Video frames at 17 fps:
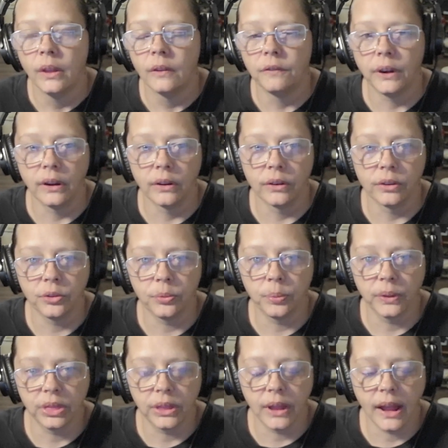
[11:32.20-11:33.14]
videos
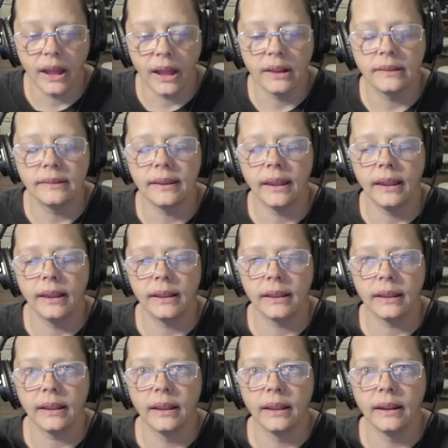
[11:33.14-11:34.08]
with that take
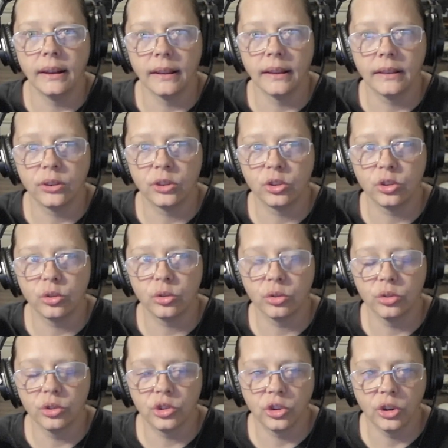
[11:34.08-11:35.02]
an
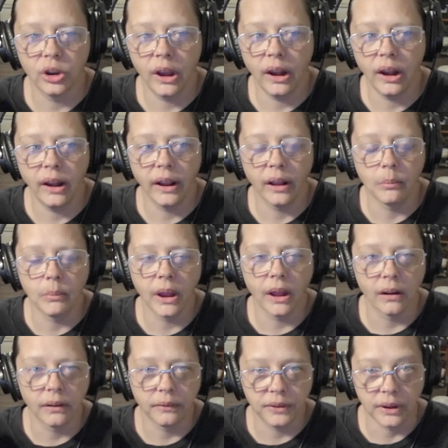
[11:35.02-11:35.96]
excruciating
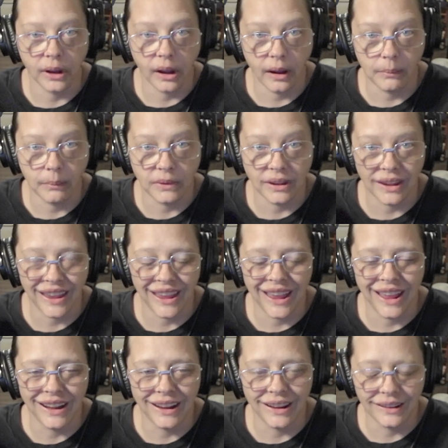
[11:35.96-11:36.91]
amount of time to
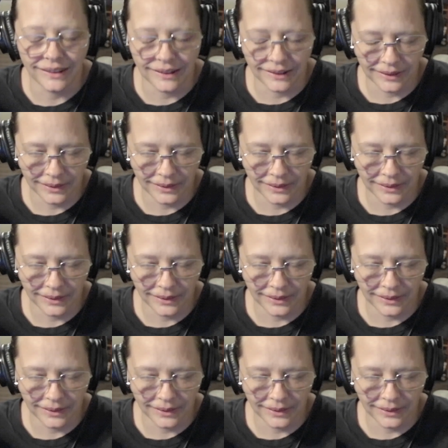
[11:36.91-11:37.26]
edit.